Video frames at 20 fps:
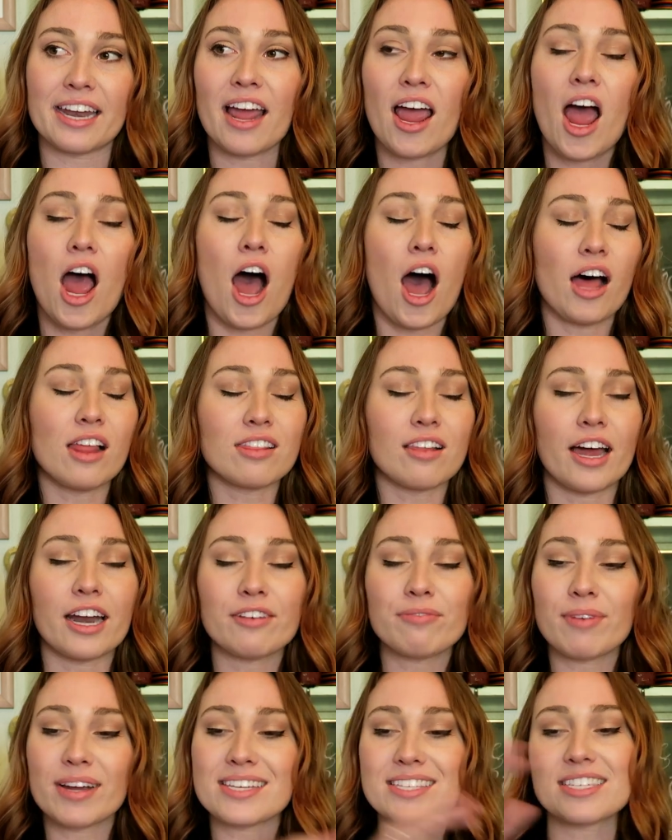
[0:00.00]
and a
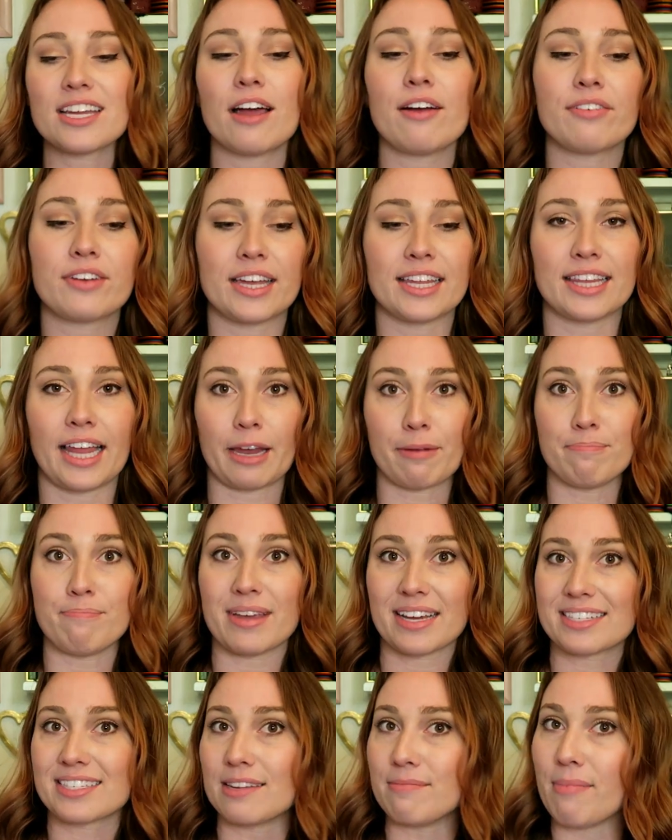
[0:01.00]
lot of my stuff could like
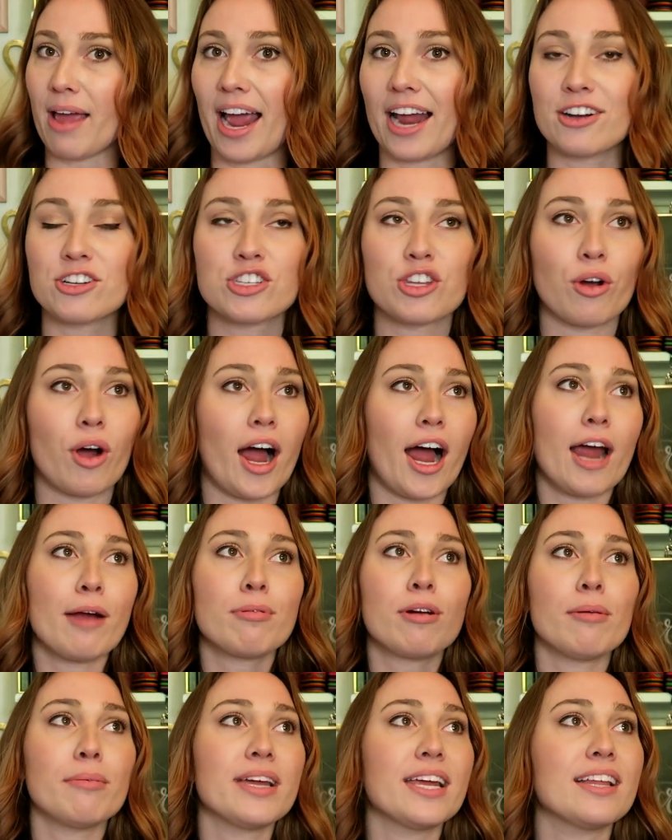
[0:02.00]
mix and match, so I
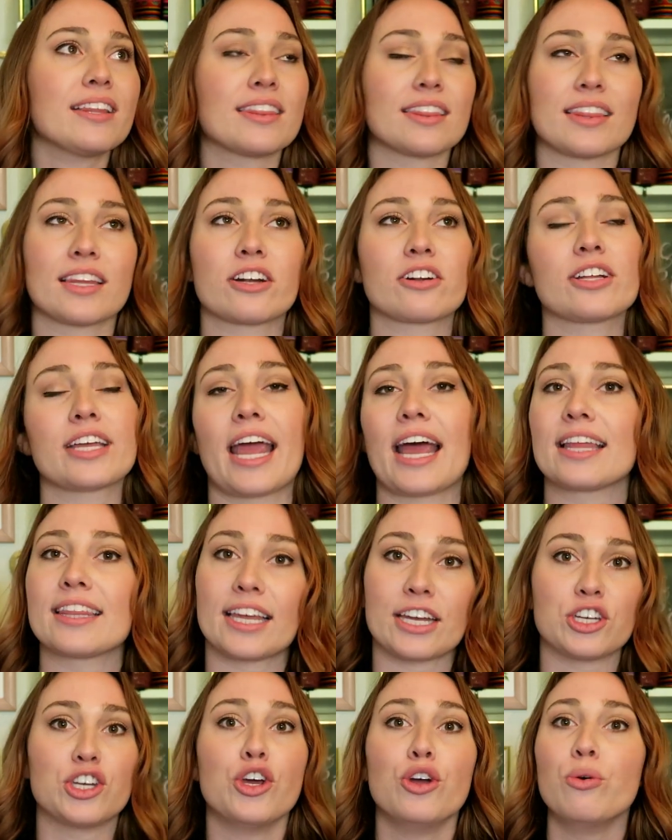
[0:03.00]
probably literally
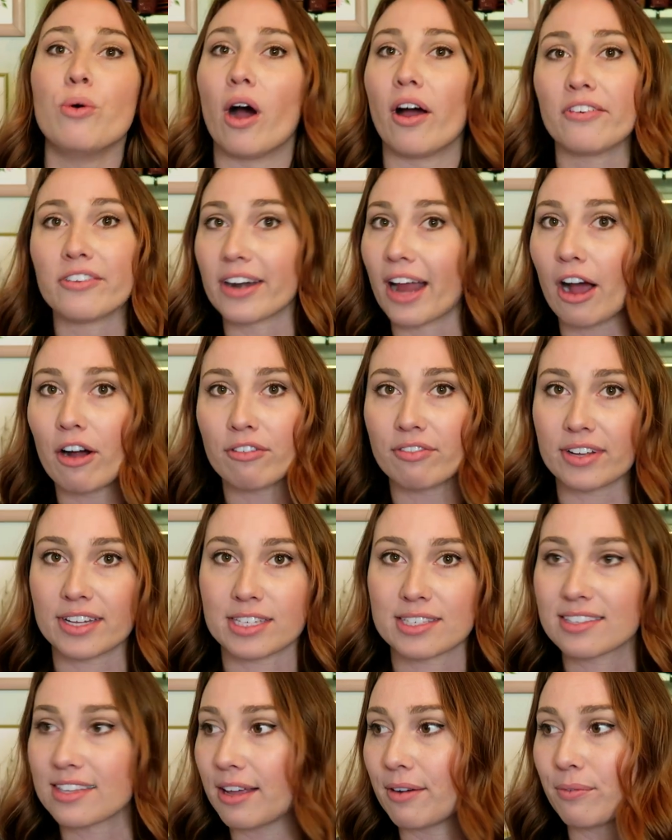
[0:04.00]
had like two hundred
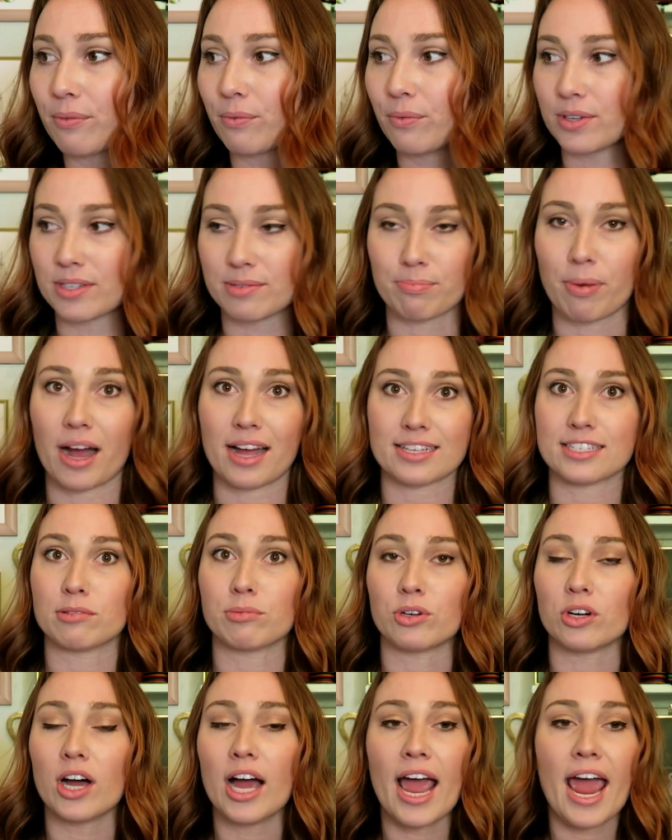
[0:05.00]
outfits that was
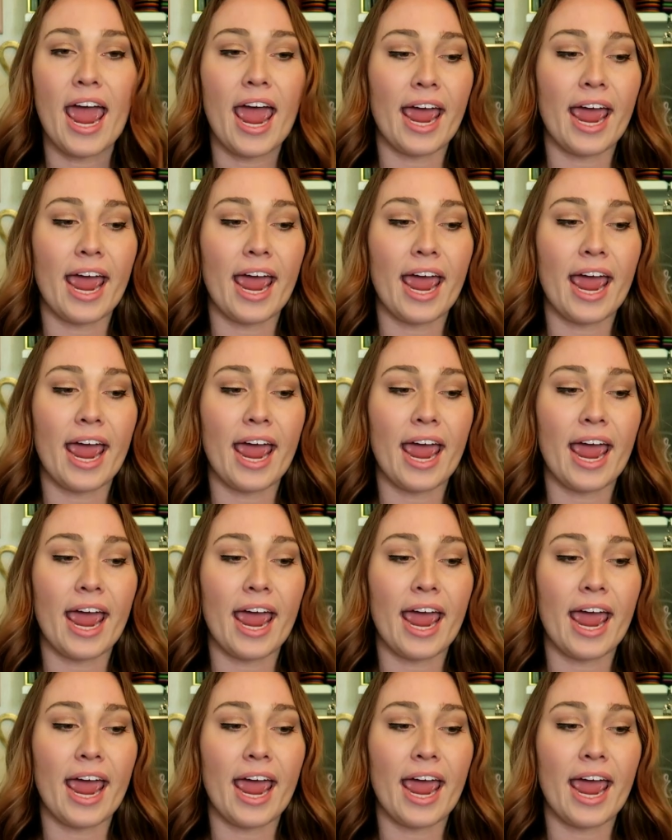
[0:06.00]
possible.